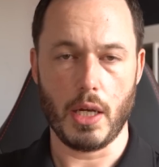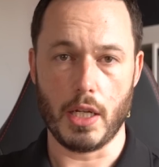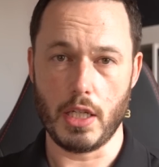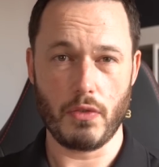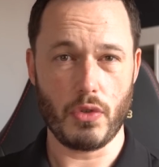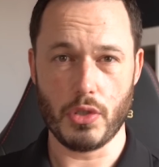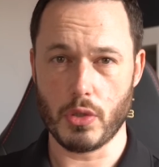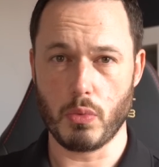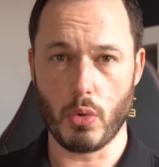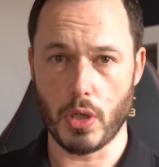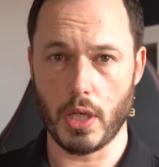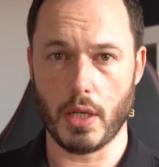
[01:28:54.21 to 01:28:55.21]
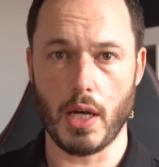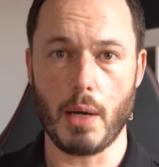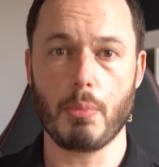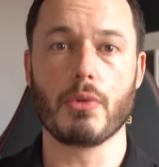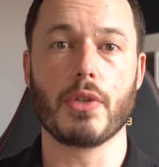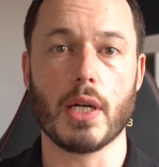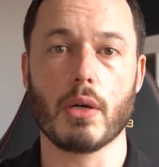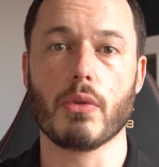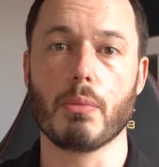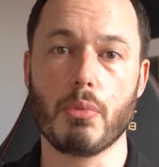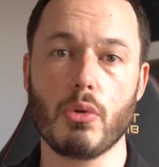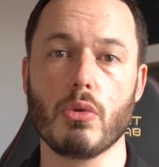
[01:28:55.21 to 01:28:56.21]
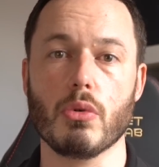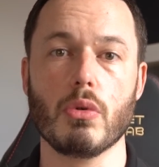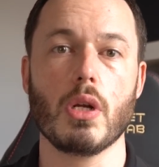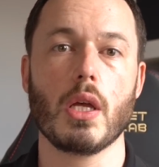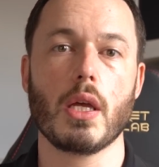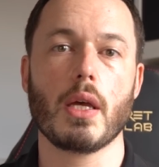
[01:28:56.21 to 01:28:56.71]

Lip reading: and even just walking up and down the pool